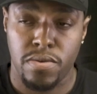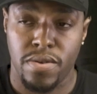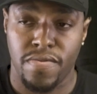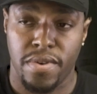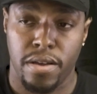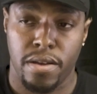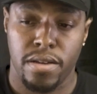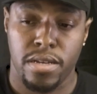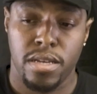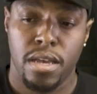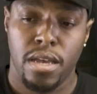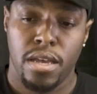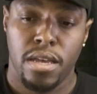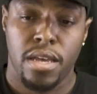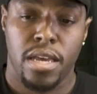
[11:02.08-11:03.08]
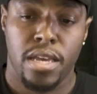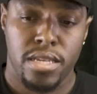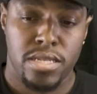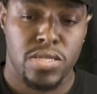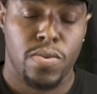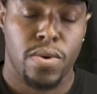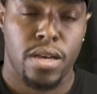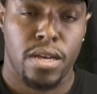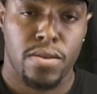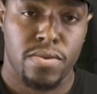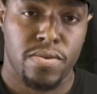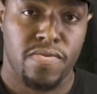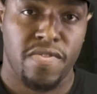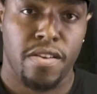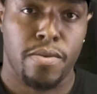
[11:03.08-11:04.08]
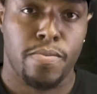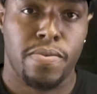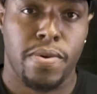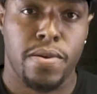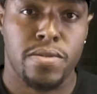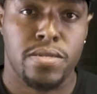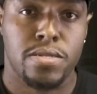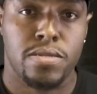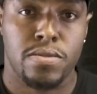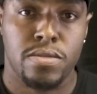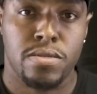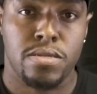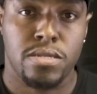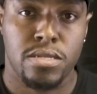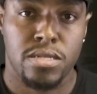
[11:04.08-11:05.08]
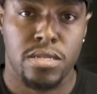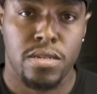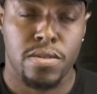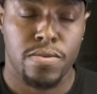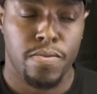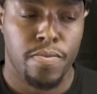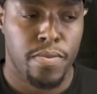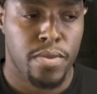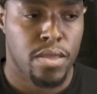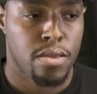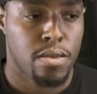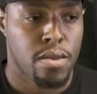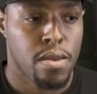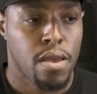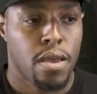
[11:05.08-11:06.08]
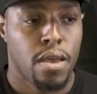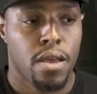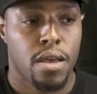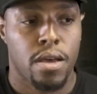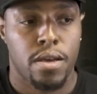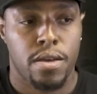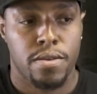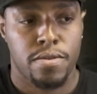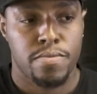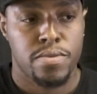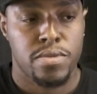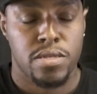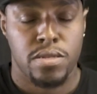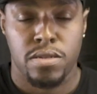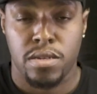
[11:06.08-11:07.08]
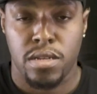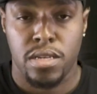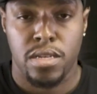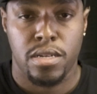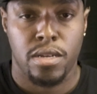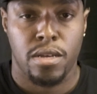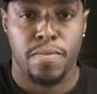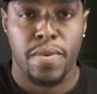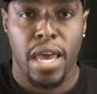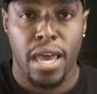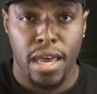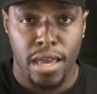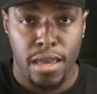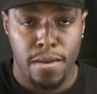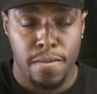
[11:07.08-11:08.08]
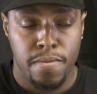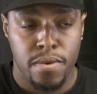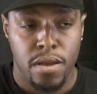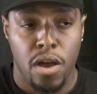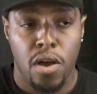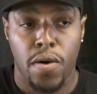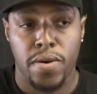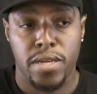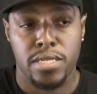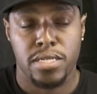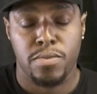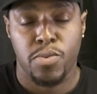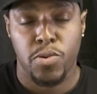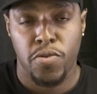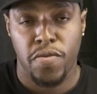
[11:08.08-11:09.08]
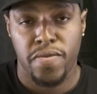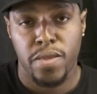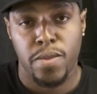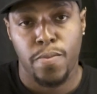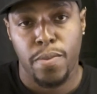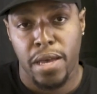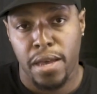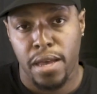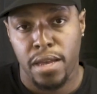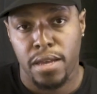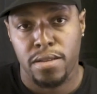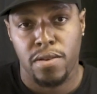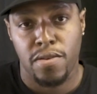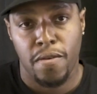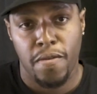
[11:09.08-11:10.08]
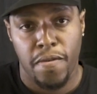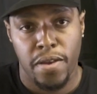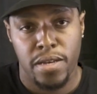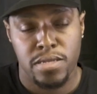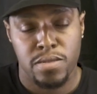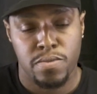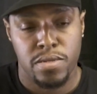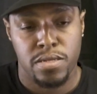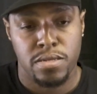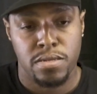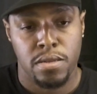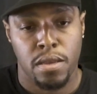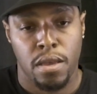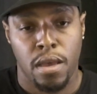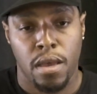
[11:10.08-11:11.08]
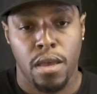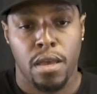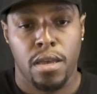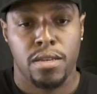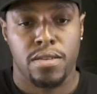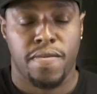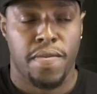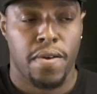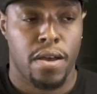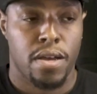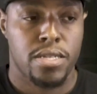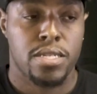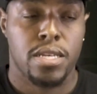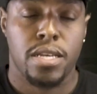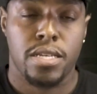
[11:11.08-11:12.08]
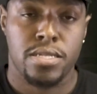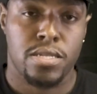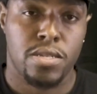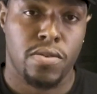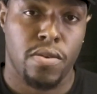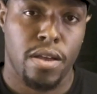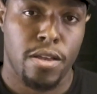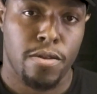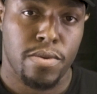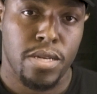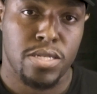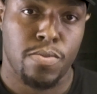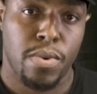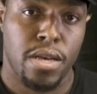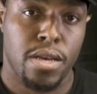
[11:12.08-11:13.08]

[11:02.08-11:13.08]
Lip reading: we're very intertwined, we're very personal, you know. So you can look up AIM, Always Improving the Mind, on Facebook. As far as Instagram, that's